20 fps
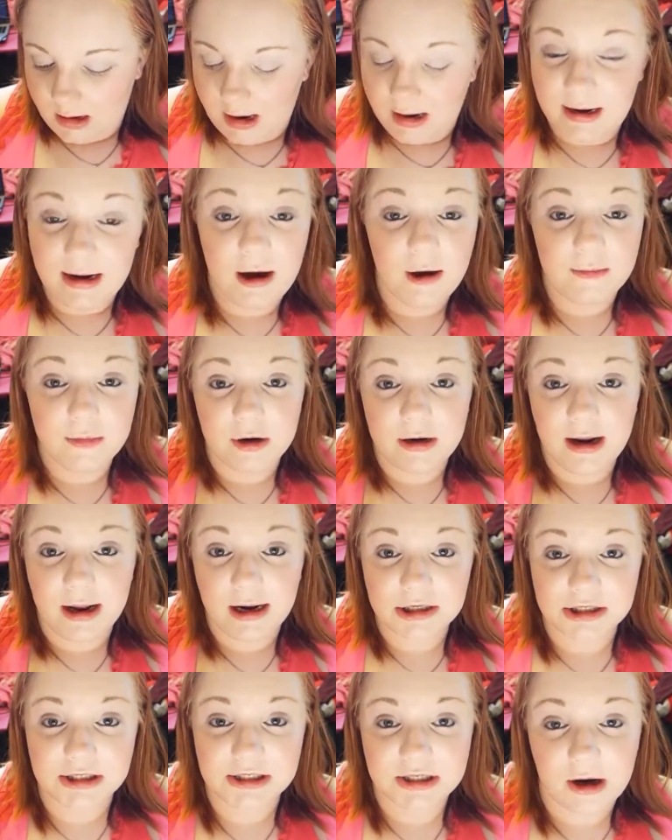And now I'm going to
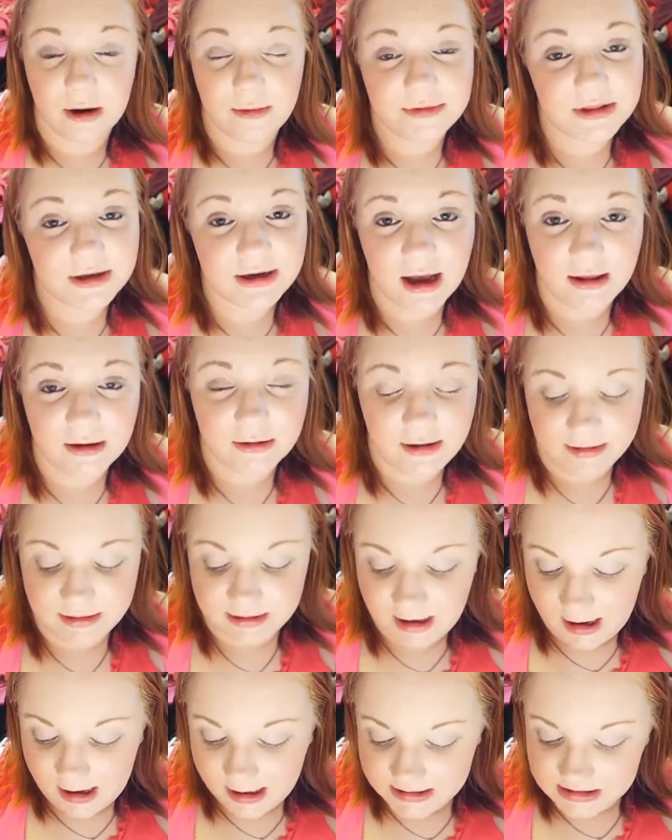actually start with the color on
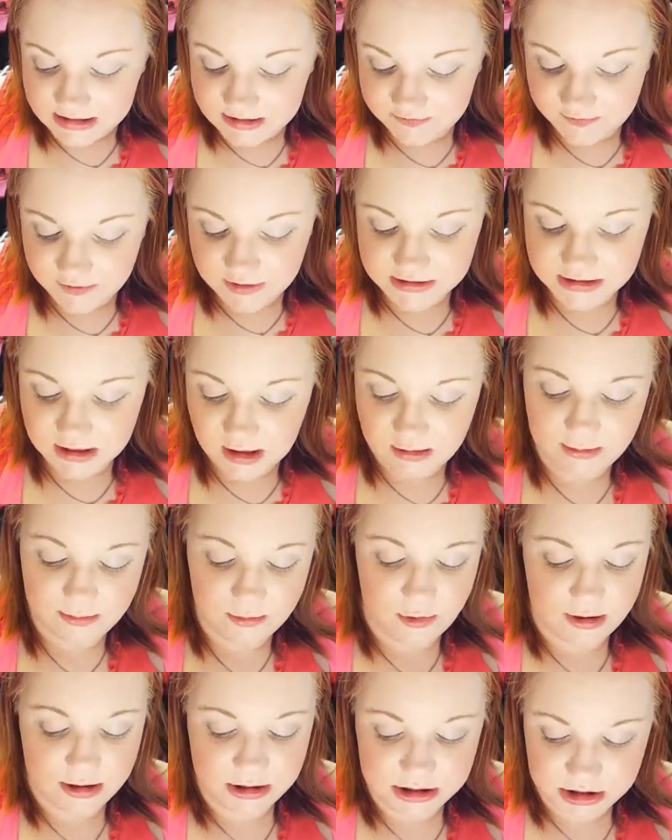the eyes. The first color
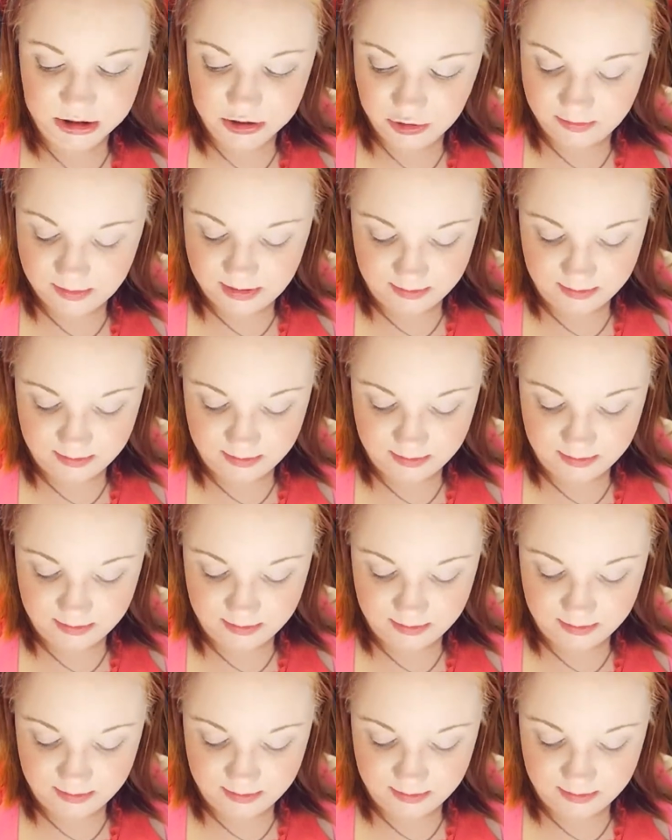I'm going to